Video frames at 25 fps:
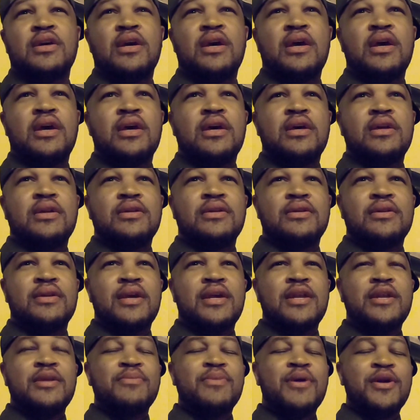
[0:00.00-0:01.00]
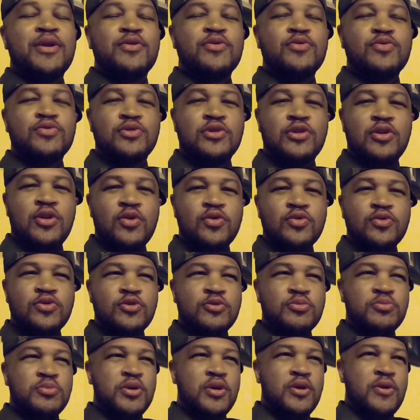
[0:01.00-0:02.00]
And anybody who's close
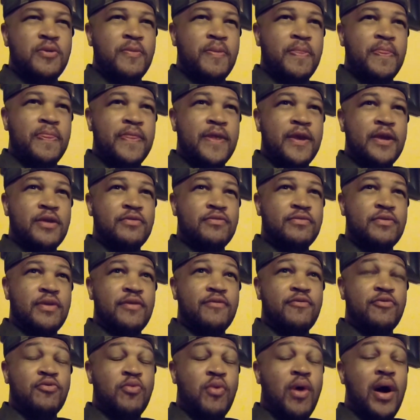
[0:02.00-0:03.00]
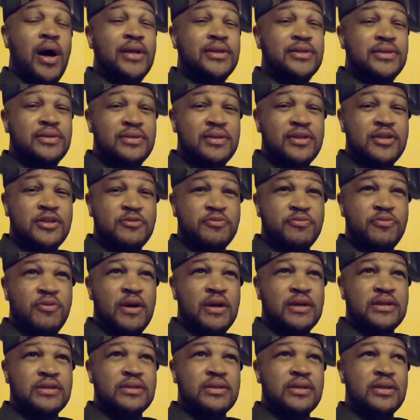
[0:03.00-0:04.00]
to me, they've watched this
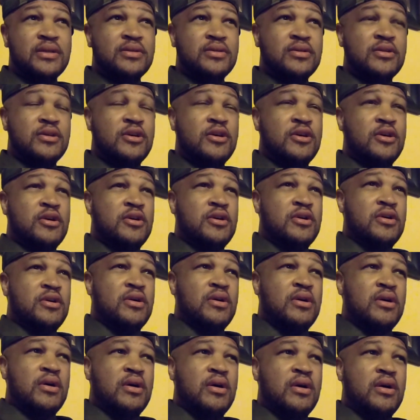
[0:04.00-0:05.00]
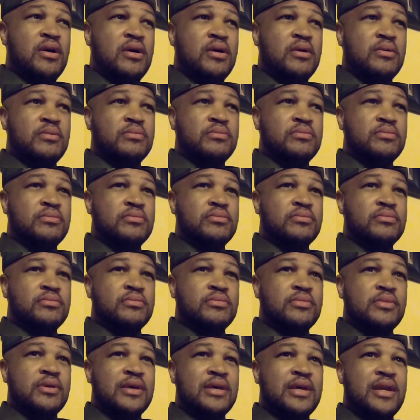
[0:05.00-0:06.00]
process. And
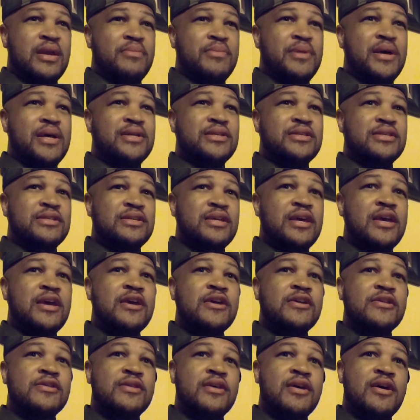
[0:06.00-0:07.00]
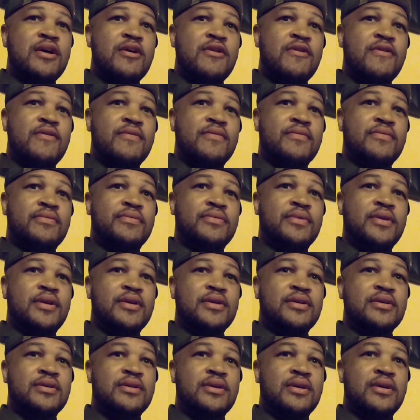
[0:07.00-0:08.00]
I'm not saying that
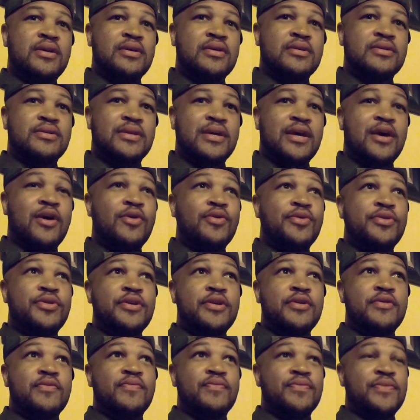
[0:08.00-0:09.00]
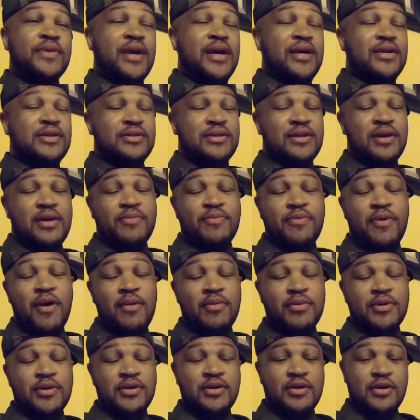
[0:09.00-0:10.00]
it's healthy. Actually, I
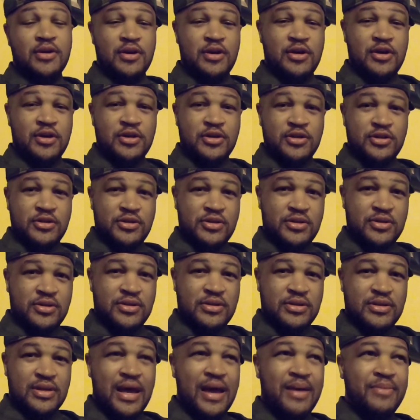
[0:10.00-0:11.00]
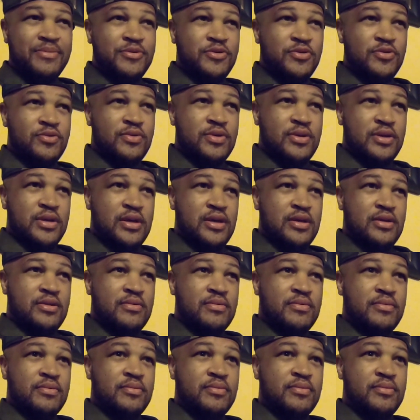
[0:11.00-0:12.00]
probably should stop doing it.
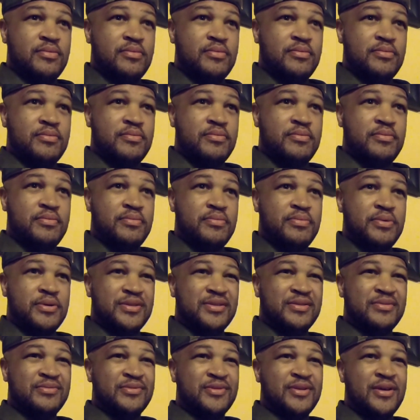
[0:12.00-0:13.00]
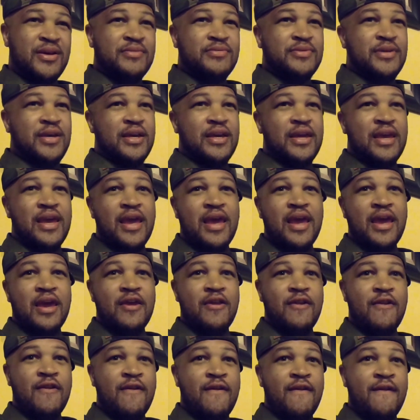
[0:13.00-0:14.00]
But sometimes I can't